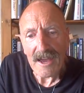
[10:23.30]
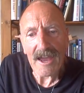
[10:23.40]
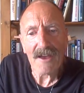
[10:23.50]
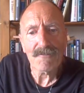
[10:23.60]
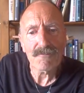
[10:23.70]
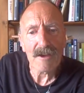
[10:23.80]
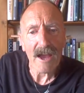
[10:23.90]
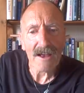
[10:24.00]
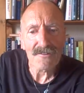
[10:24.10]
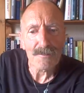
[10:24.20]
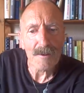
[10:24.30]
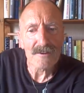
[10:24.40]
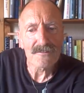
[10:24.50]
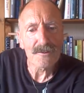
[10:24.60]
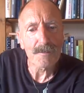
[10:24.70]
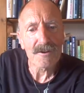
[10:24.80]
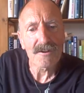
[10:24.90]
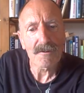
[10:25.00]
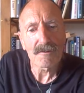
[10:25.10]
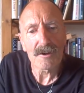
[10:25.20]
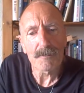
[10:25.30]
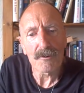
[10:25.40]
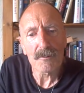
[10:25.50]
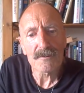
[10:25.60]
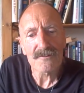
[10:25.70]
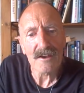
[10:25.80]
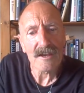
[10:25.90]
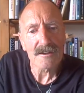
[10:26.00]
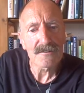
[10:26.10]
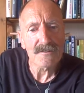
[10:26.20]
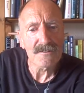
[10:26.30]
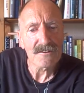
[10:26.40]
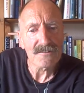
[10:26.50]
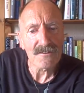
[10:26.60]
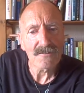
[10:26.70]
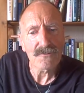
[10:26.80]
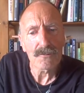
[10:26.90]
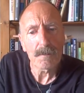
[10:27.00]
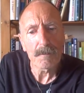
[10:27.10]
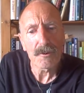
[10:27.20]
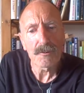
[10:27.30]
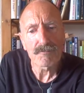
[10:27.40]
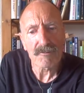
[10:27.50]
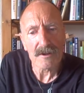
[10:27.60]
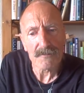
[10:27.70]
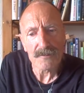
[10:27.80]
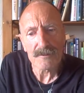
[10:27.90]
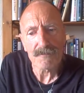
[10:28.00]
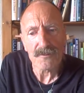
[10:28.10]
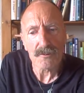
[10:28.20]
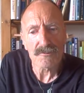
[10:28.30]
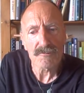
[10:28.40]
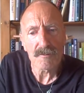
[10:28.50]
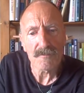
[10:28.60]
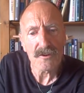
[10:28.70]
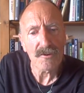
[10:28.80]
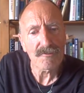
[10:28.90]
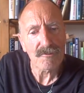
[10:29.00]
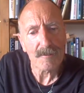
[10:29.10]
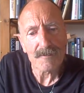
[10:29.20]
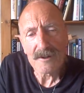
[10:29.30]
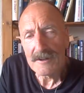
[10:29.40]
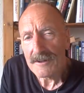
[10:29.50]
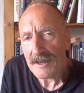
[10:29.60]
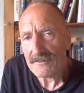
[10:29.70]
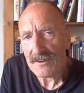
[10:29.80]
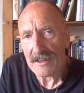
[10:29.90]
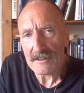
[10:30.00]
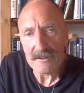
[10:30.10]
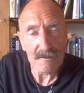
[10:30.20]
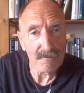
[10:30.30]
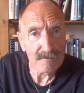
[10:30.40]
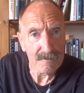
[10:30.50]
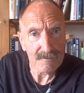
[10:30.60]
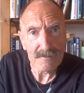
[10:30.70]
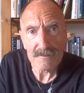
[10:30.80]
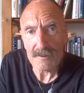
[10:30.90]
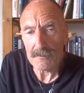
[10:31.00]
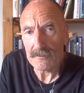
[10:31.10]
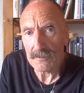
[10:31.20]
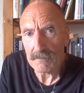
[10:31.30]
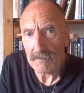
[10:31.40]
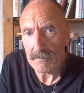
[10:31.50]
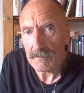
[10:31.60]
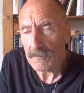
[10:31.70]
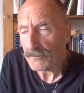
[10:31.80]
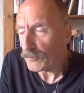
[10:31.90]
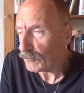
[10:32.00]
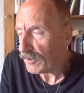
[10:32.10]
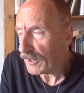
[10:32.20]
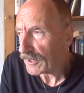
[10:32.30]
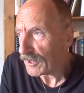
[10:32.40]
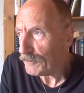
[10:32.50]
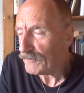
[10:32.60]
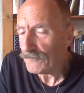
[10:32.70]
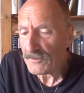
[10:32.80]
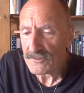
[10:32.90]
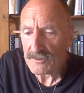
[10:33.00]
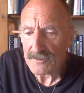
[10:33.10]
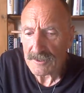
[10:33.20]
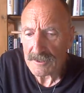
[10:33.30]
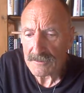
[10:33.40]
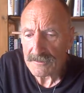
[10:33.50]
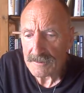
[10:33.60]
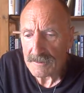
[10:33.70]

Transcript: Every aspect of the peculiar book was taken as an essential blueprint for the future of Europe, as Hitler and those thought like him envisioned it.